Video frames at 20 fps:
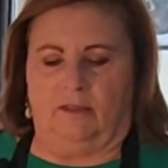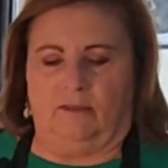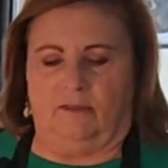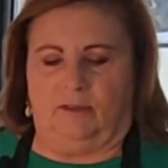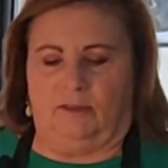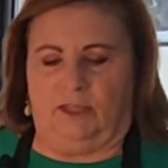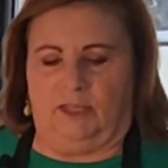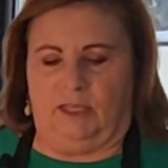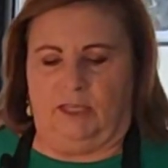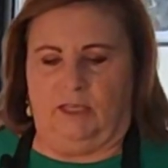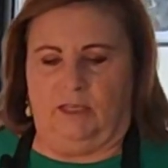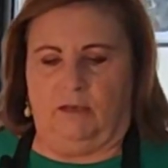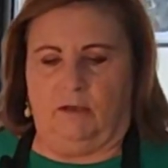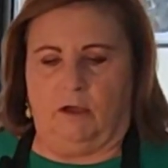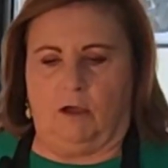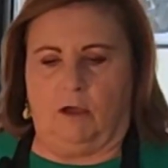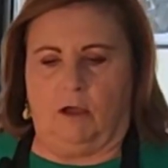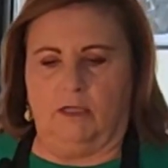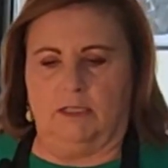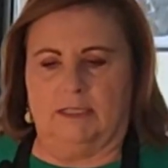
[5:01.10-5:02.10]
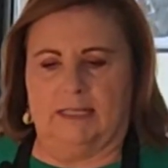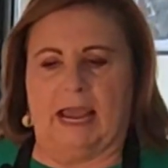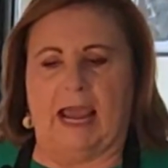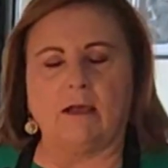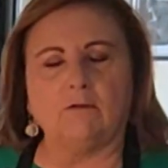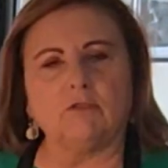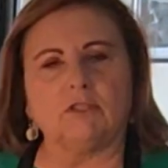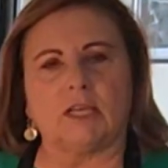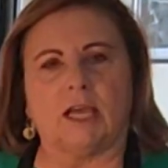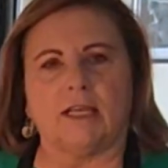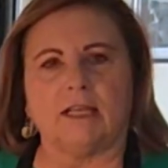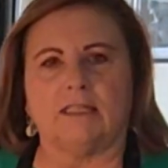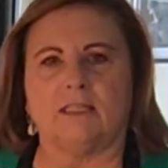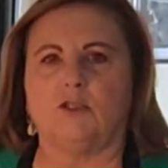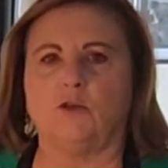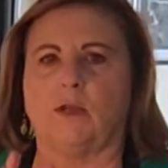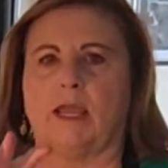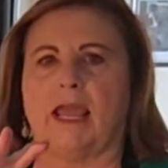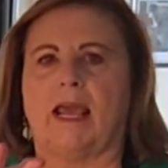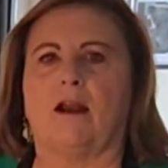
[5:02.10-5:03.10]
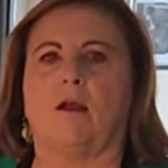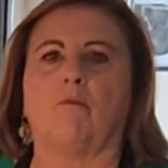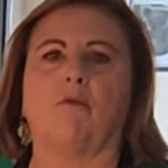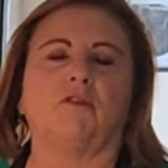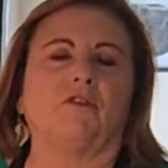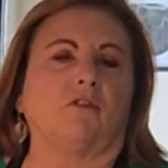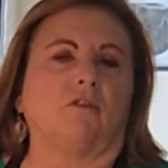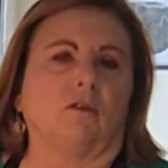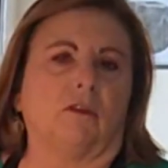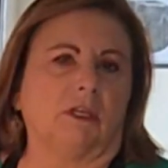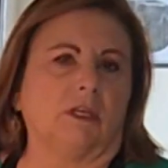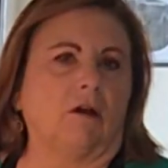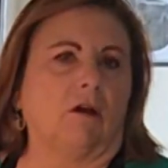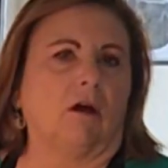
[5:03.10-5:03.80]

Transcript: The downside is you cannot put the lid